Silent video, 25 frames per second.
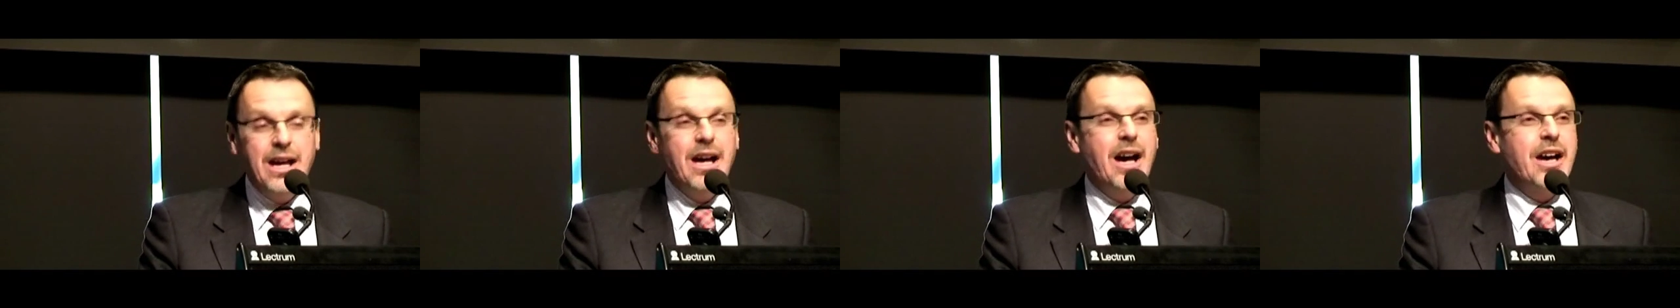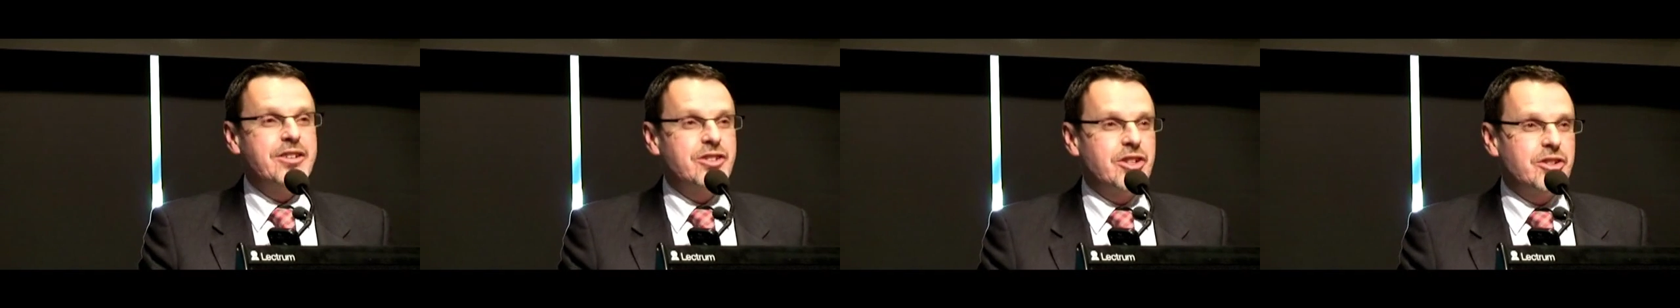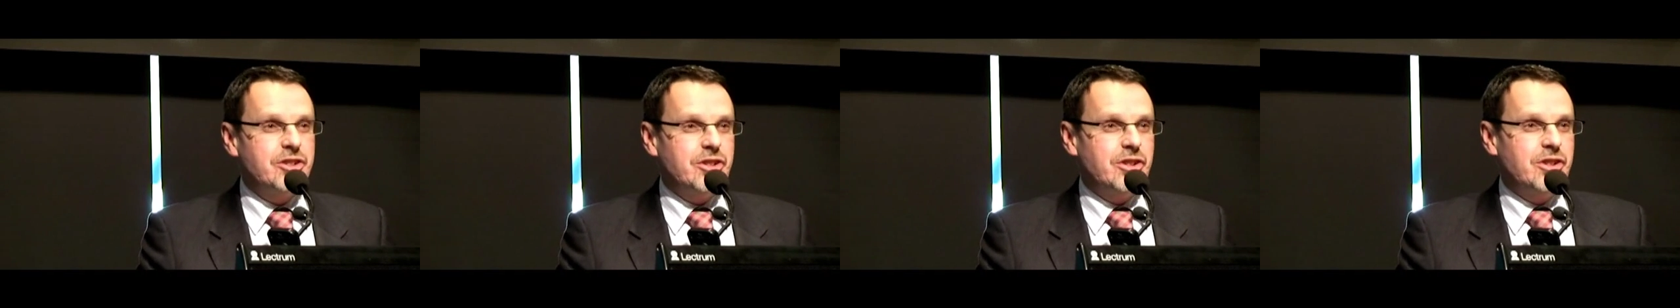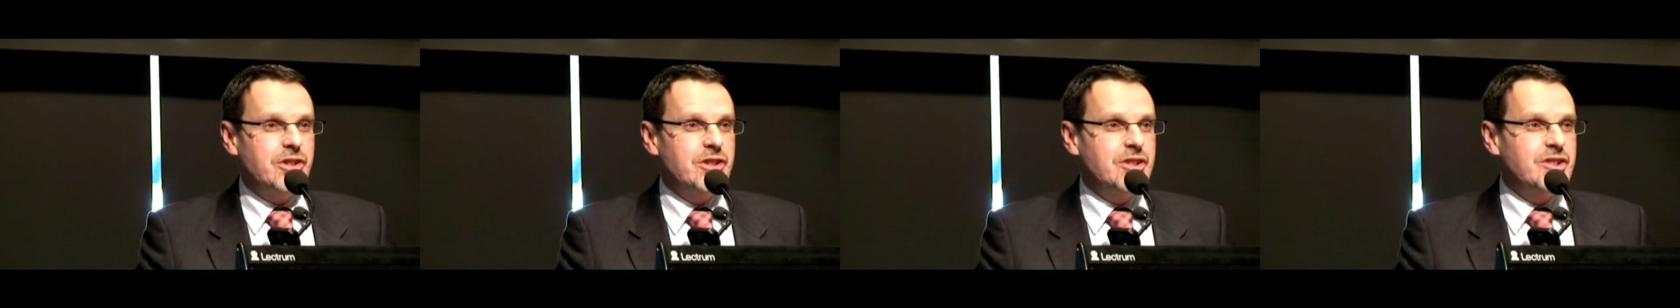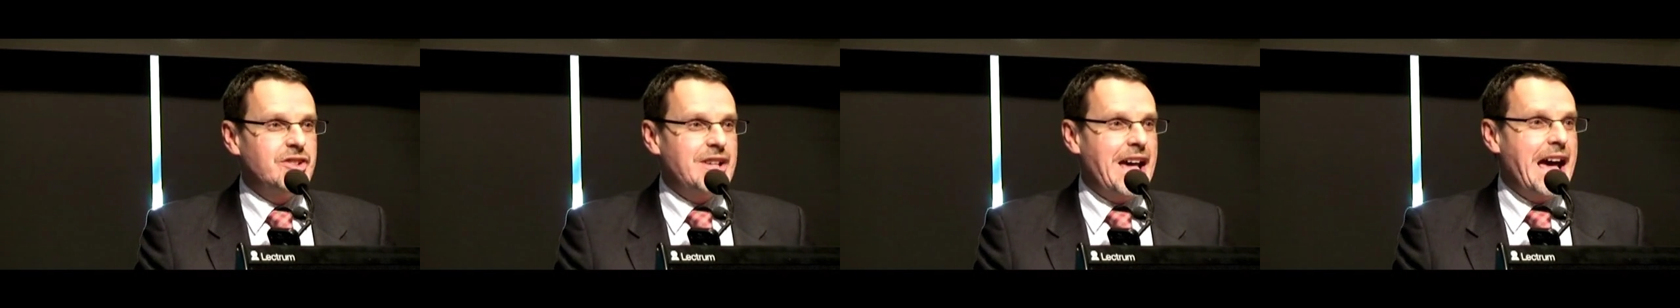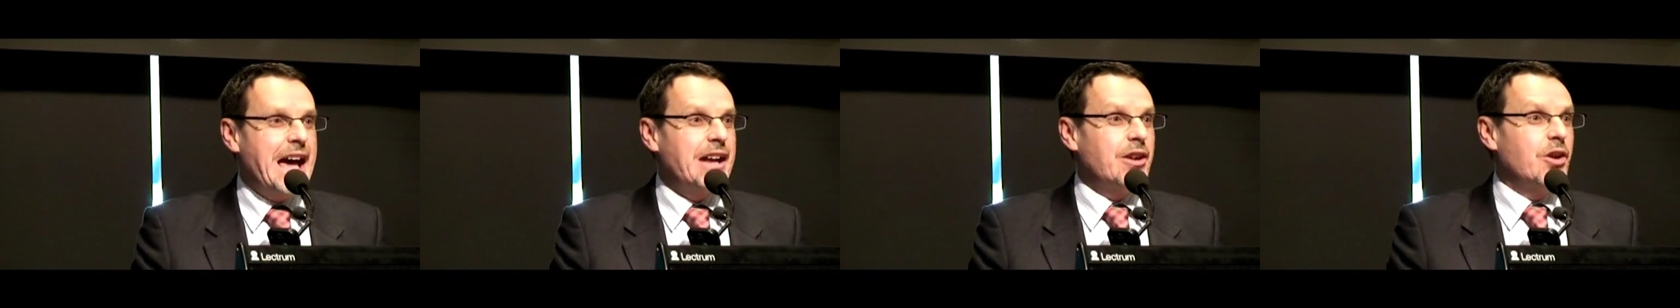As it
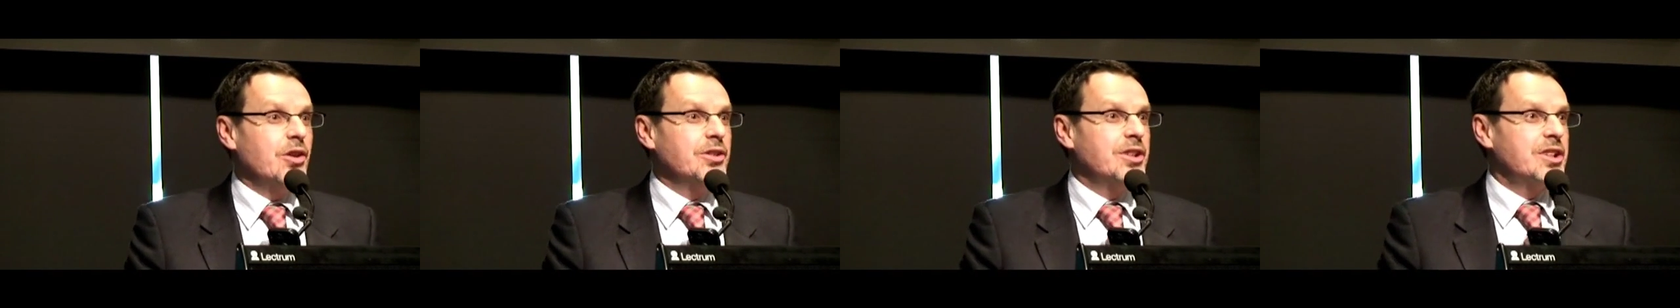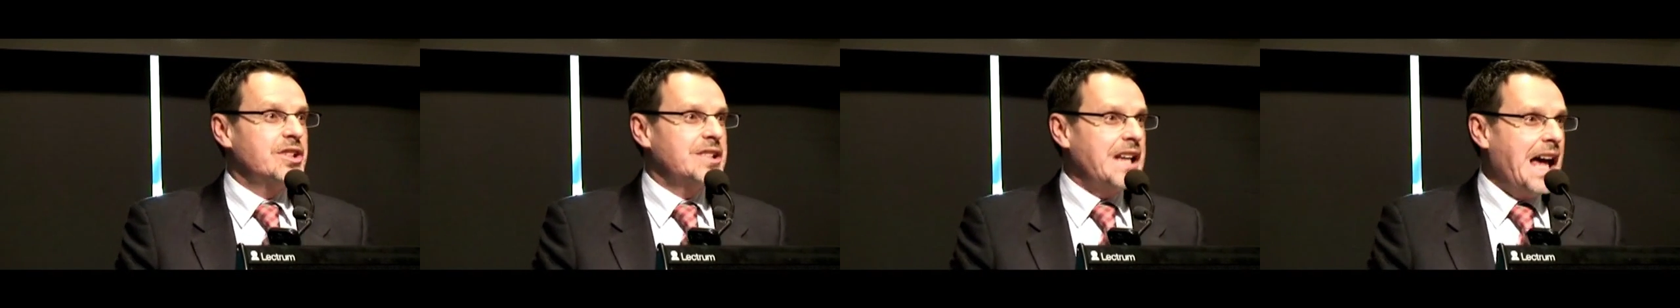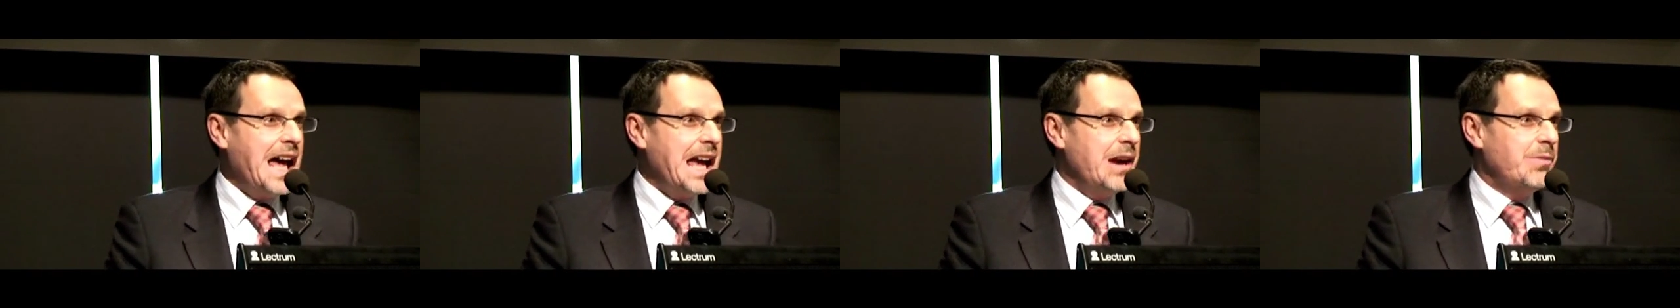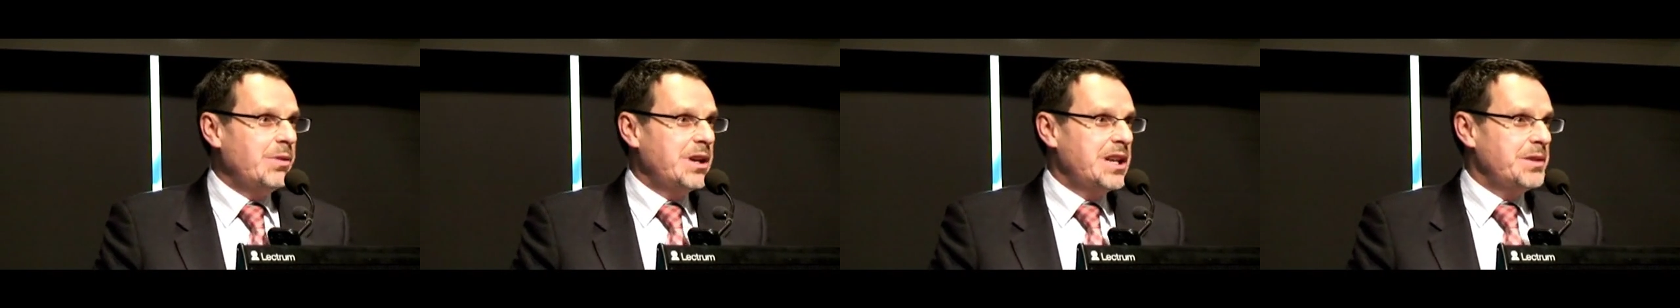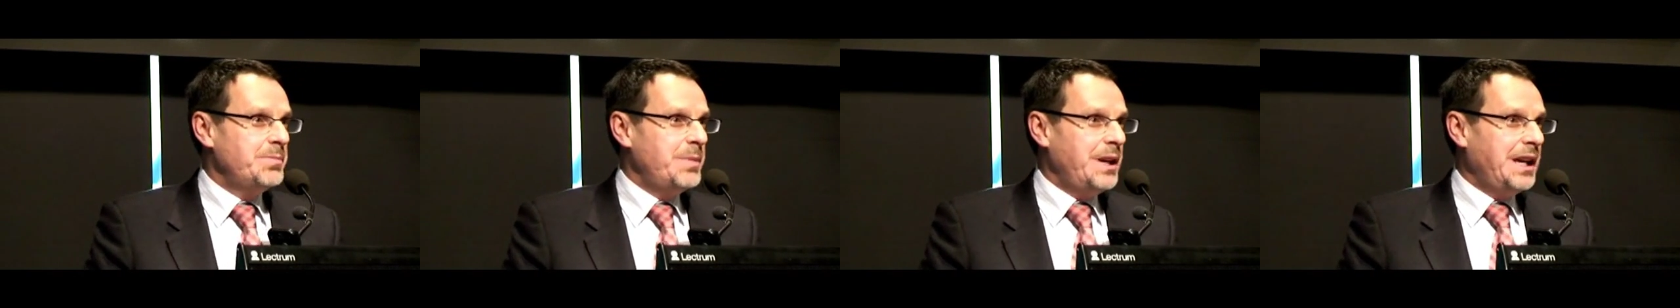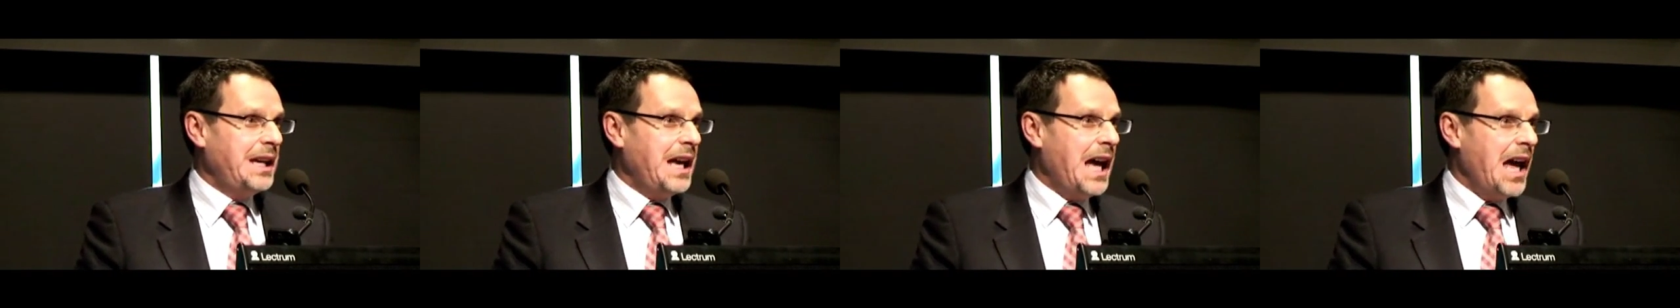turns out, on the day when
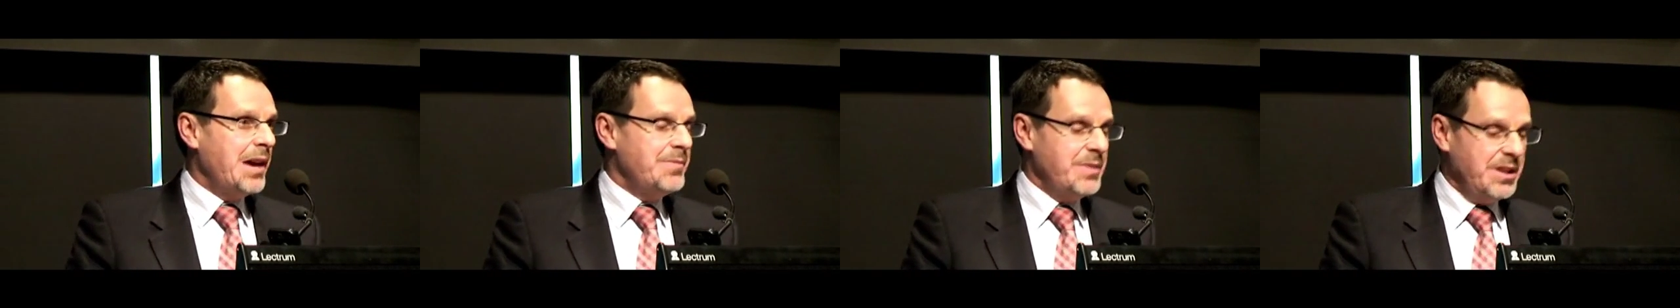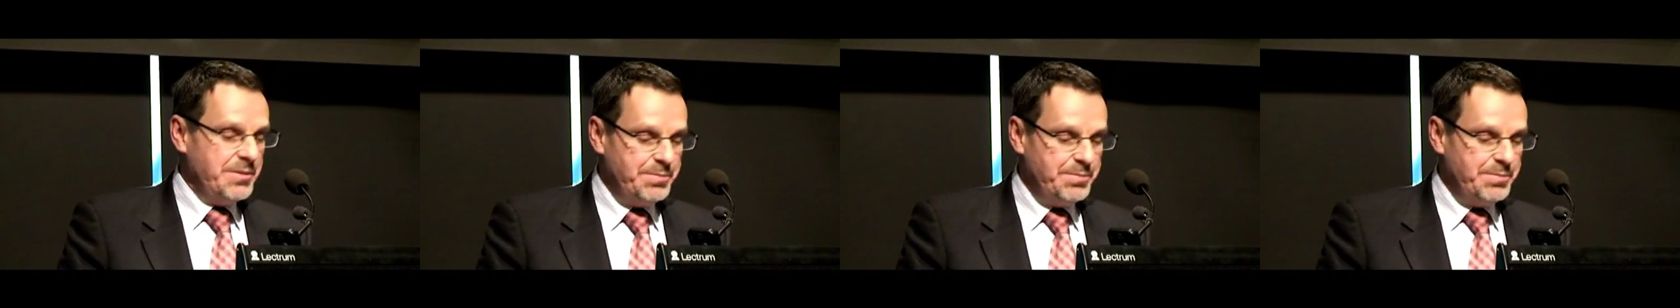it became